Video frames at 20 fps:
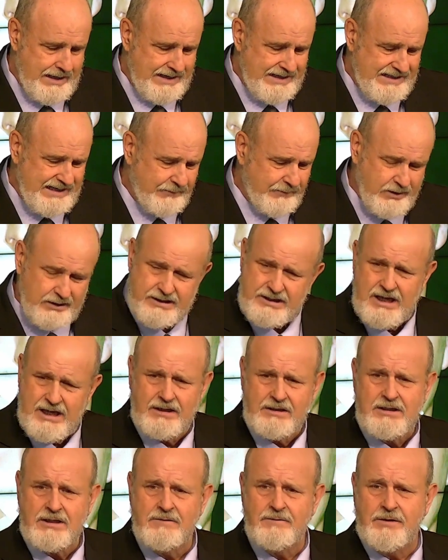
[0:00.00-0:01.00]
Definitely
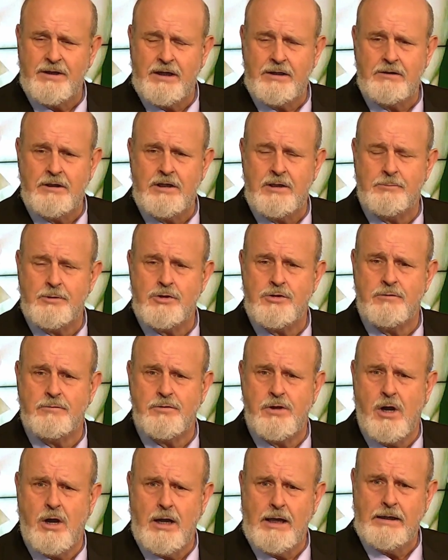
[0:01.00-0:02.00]
not conveying the image of
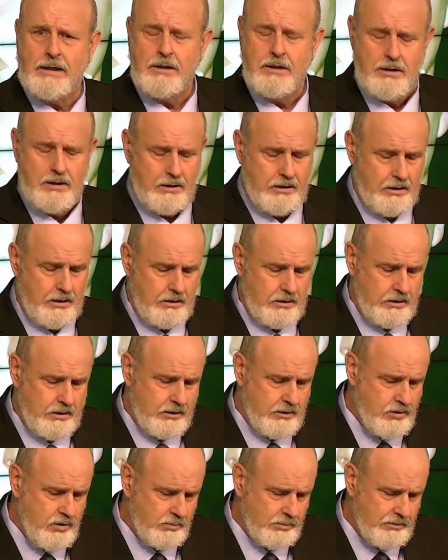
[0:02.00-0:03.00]
God in
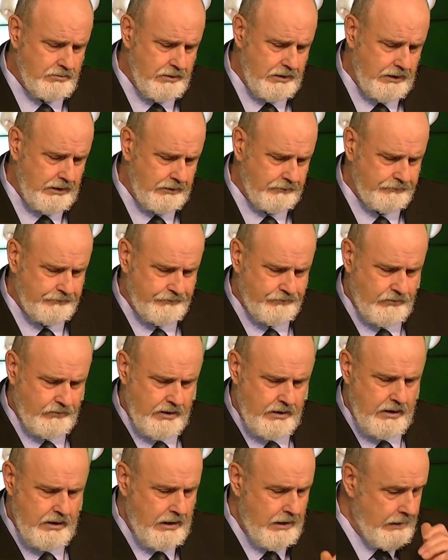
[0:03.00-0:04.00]
a human being.
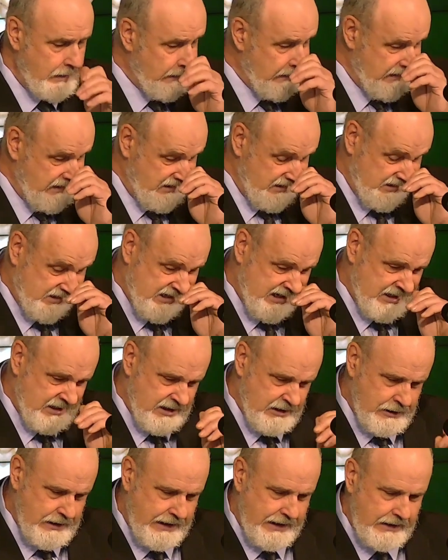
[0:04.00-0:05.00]
Satan
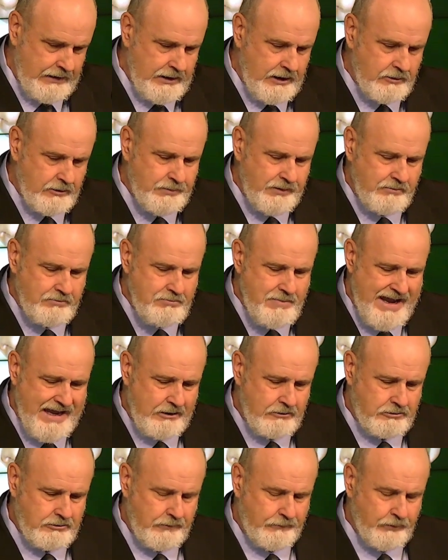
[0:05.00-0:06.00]
again has been
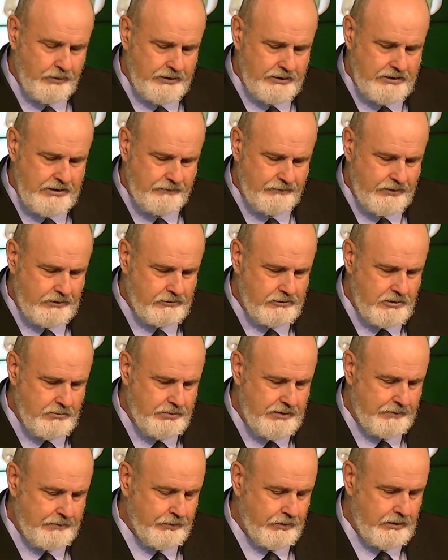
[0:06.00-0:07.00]
masterful at convincing
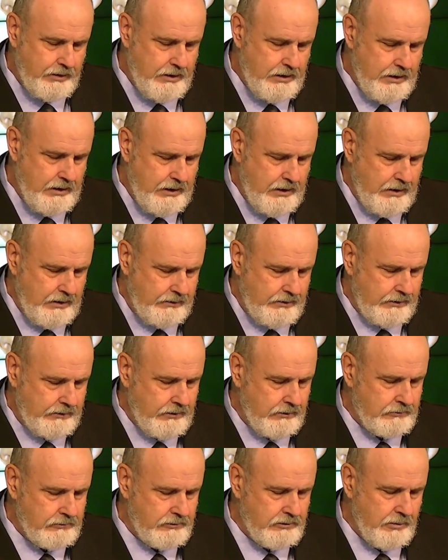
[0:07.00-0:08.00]
people that
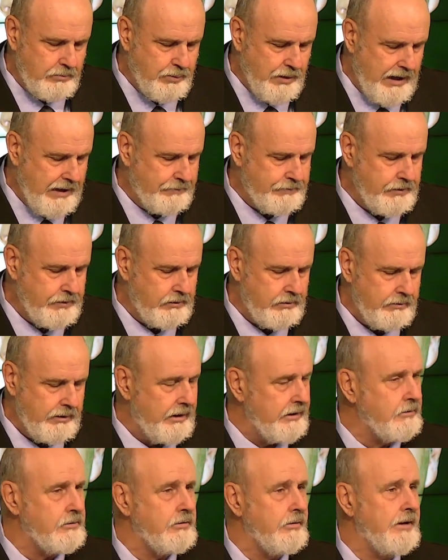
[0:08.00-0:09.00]
this is a popular
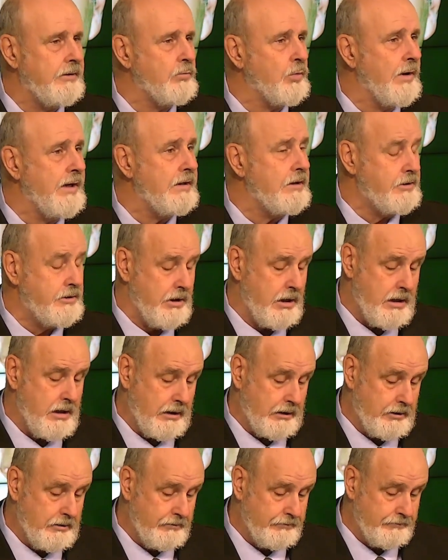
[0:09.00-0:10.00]
and great way to talk.